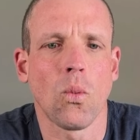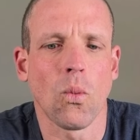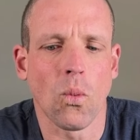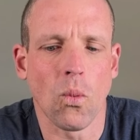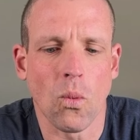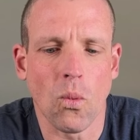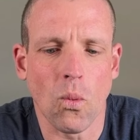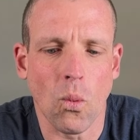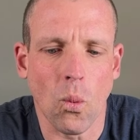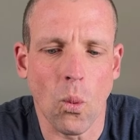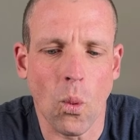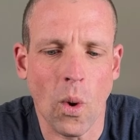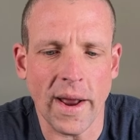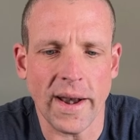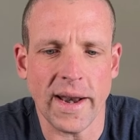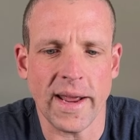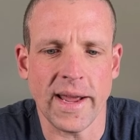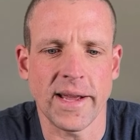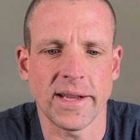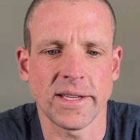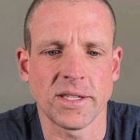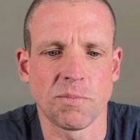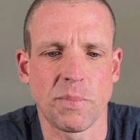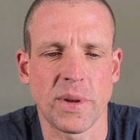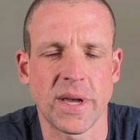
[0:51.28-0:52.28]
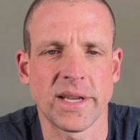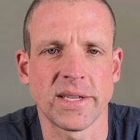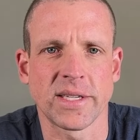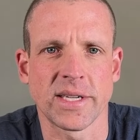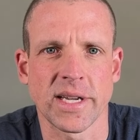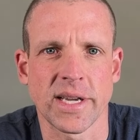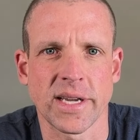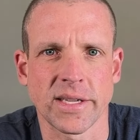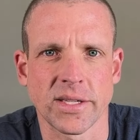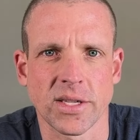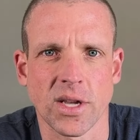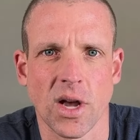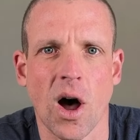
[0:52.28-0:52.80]
what his
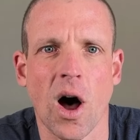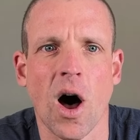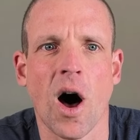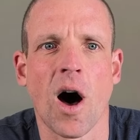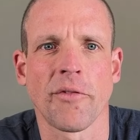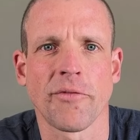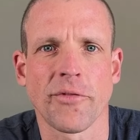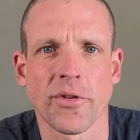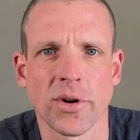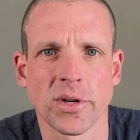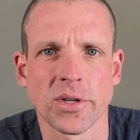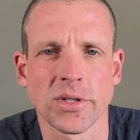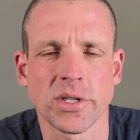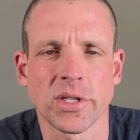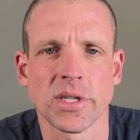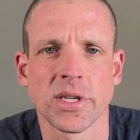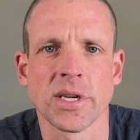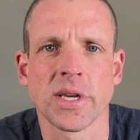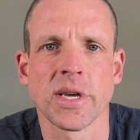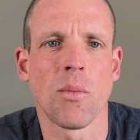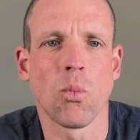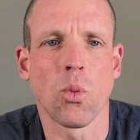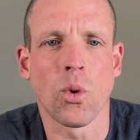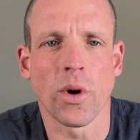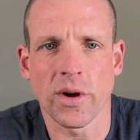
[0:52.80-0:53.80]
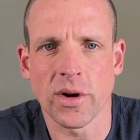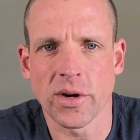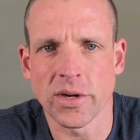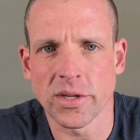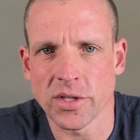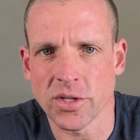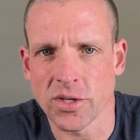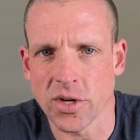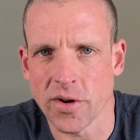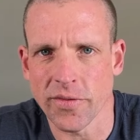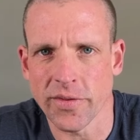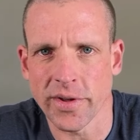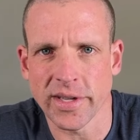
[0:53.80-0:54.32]
business offers, what are his
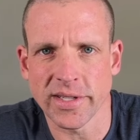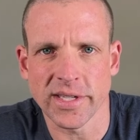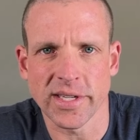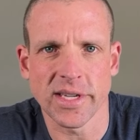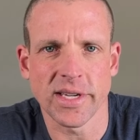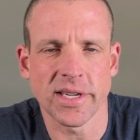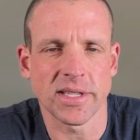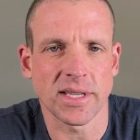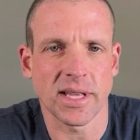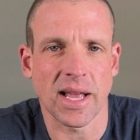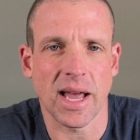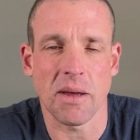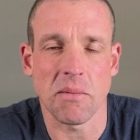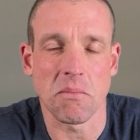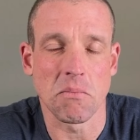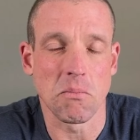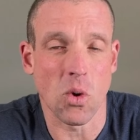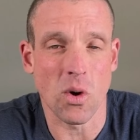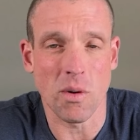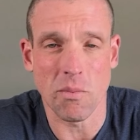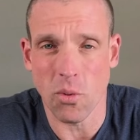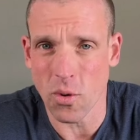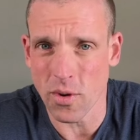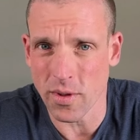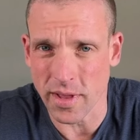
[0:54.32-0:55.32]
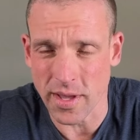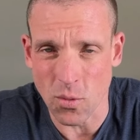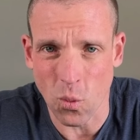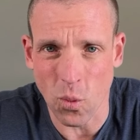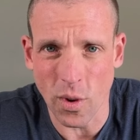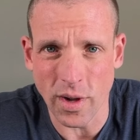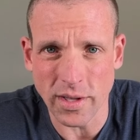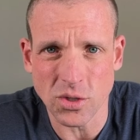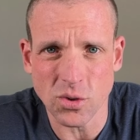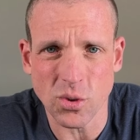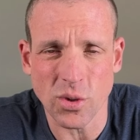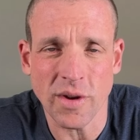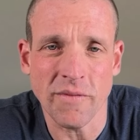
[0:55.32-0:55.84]
services, more importantly, what
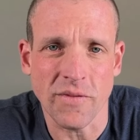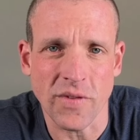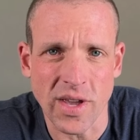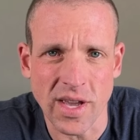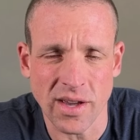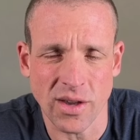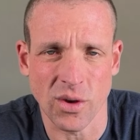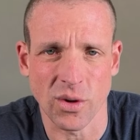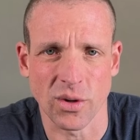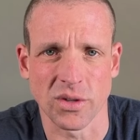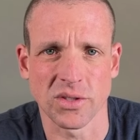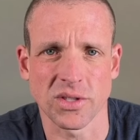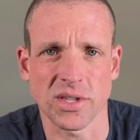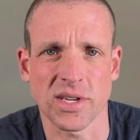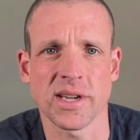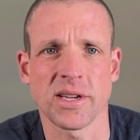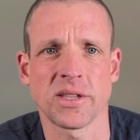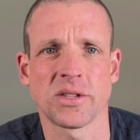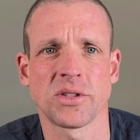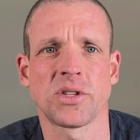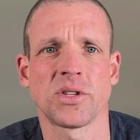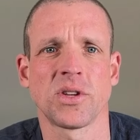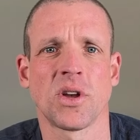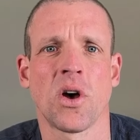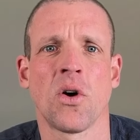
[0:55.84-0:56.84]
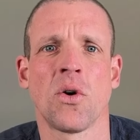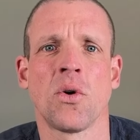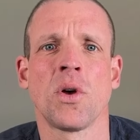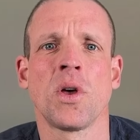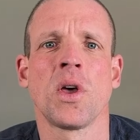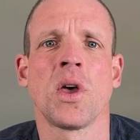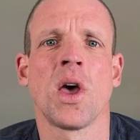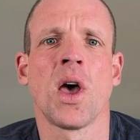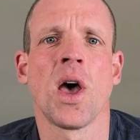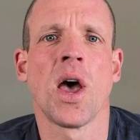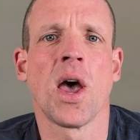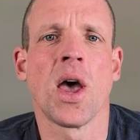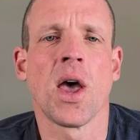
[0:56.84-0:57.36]
sort of vehicles. And so
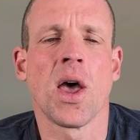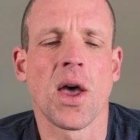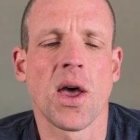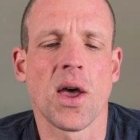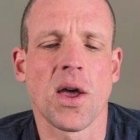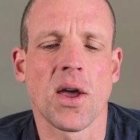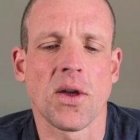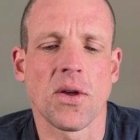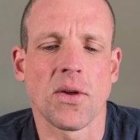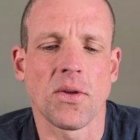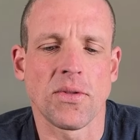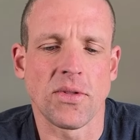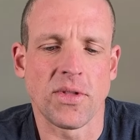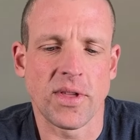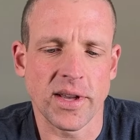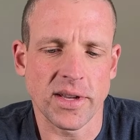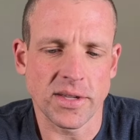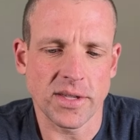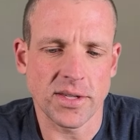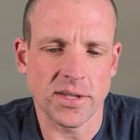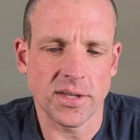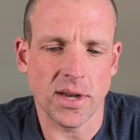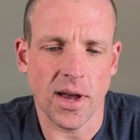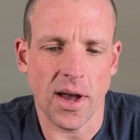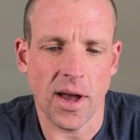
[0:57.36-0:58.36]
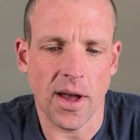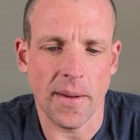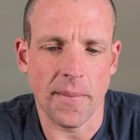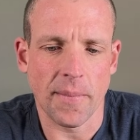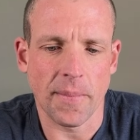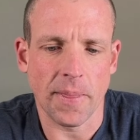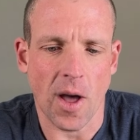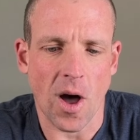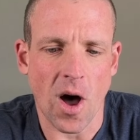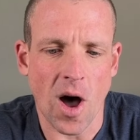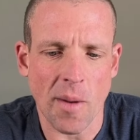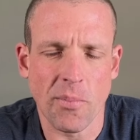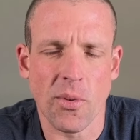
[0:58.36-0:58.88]
this
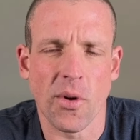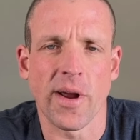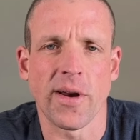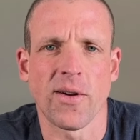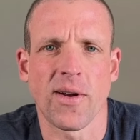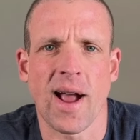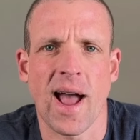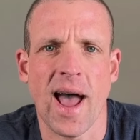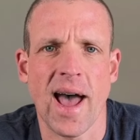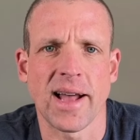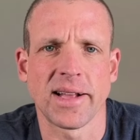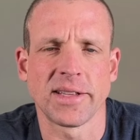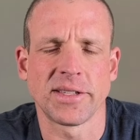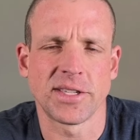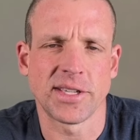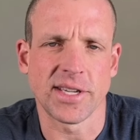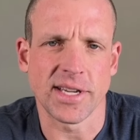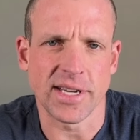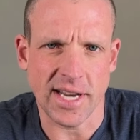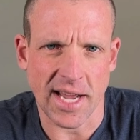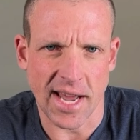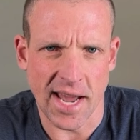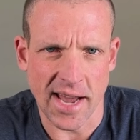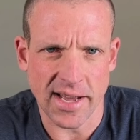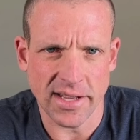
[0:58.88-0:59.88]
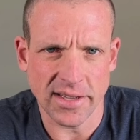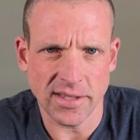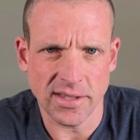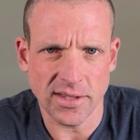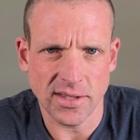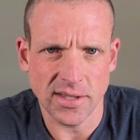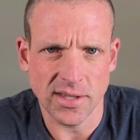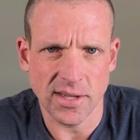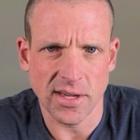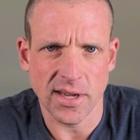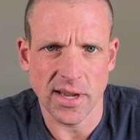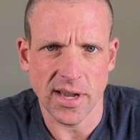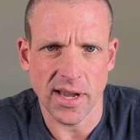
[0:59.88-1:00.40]
operator had
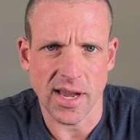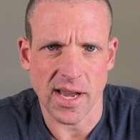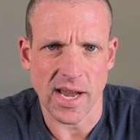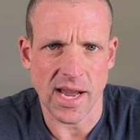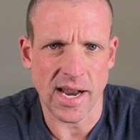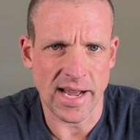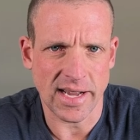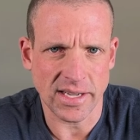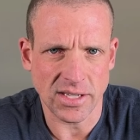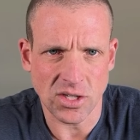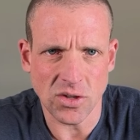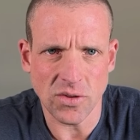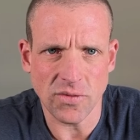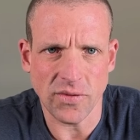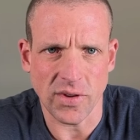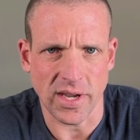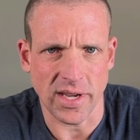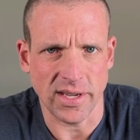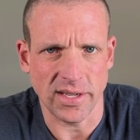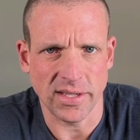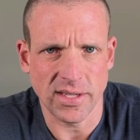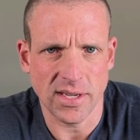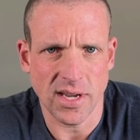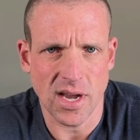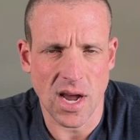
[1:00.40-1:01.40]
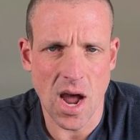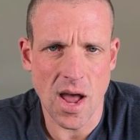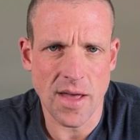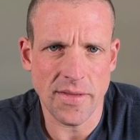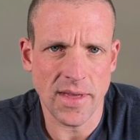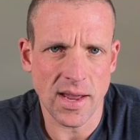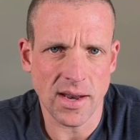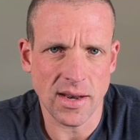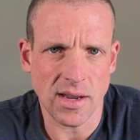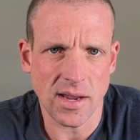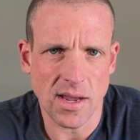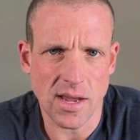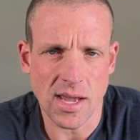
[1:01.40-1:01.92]
sedans and SUVs, and
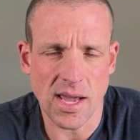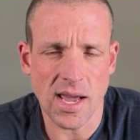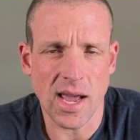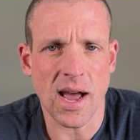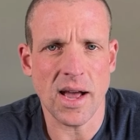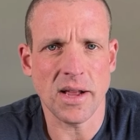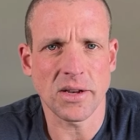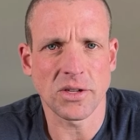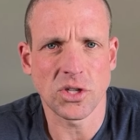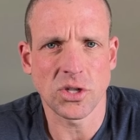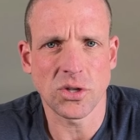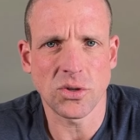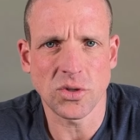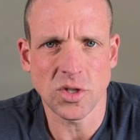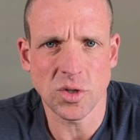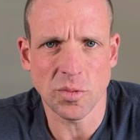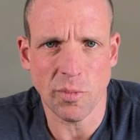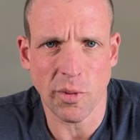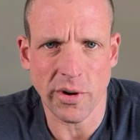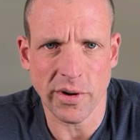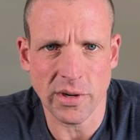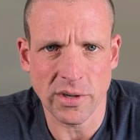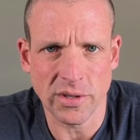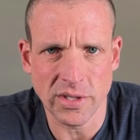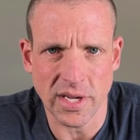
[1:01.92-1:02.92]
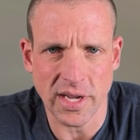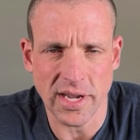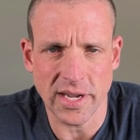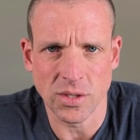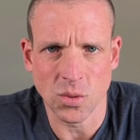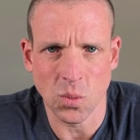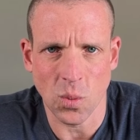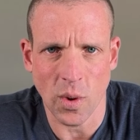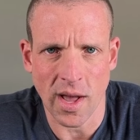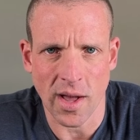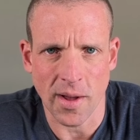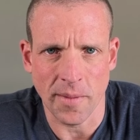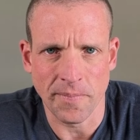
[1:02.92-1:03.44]
then he had two sprinters as
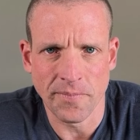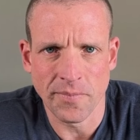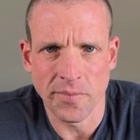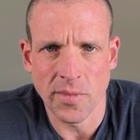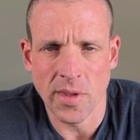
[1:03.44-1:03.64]
well.